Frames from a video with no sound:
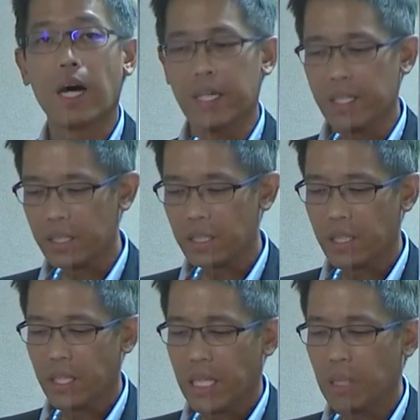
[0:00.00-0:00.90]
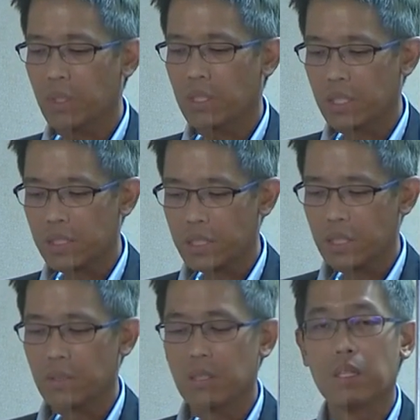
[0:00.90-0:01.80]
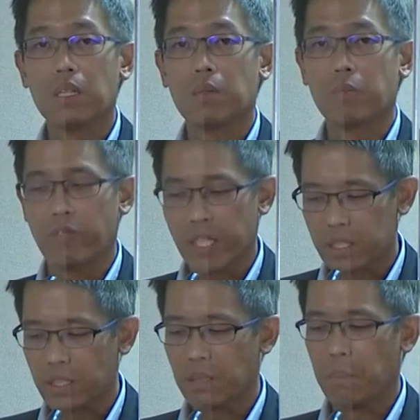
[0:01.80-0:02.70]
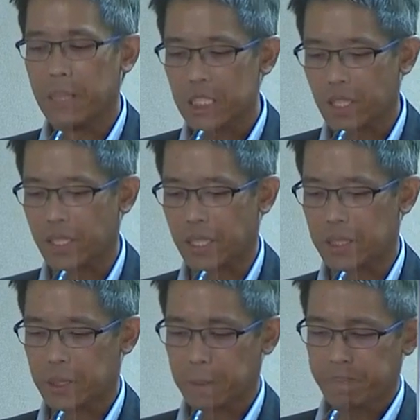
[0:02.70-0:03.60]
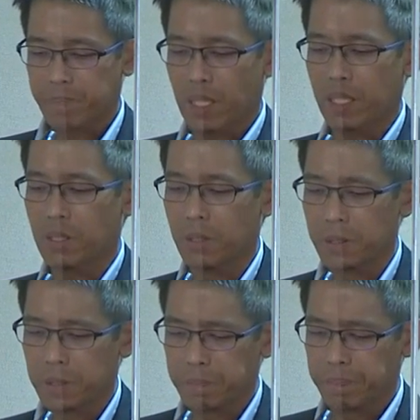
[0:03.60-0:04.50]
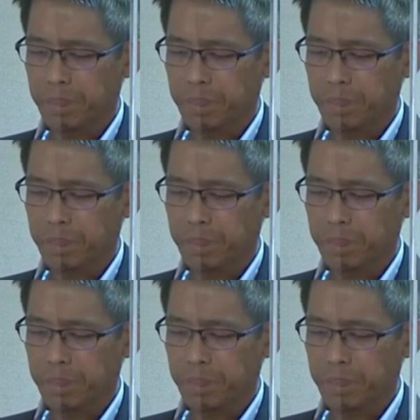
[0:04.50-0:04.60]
i.e., it would constitute professional misconduct, unquote.